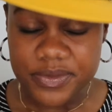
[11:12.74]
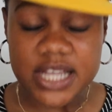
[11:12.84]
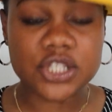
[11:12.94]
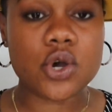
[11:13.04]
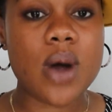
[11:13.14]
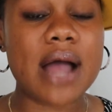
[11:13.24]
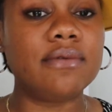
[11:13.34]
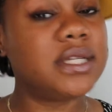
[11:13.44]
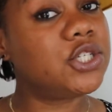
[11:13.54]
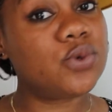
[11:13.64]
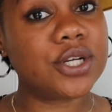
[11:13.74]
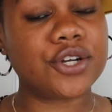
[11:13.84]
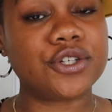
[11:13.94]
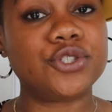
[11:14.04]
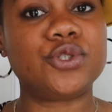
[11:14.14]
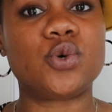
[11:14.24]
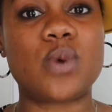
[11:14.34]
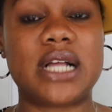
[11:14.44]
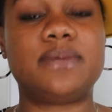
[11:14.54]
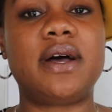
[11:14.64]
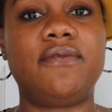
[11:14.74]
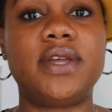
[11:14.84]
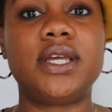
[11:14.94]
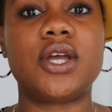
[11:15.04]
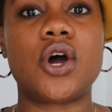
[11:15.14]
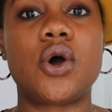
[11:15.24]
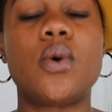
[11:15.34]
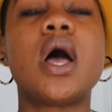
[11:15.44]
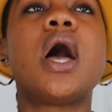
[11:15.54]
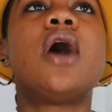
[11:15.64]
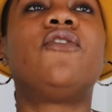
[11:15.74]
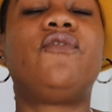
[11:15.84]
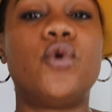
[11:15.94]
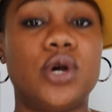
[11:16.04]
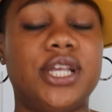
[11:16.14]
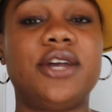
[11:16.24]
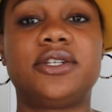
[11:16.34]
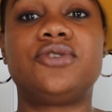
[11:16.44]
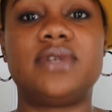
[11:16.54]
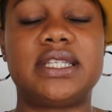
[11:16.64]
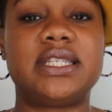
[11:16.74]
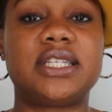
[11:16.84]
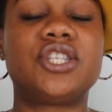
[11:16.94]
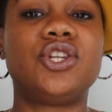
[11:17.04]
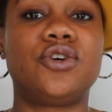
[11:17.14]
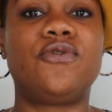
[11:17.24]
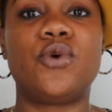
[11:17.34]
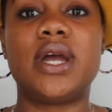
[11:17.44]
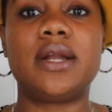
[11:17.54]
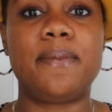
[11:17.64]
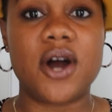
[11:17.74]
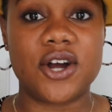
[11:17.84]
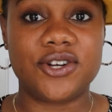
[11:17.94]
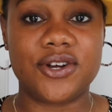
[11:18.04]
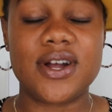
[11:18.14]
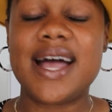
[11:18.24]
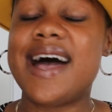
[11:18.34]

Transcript: So I really do encourage you to watch my video, 4 characteristics to look for in a partner.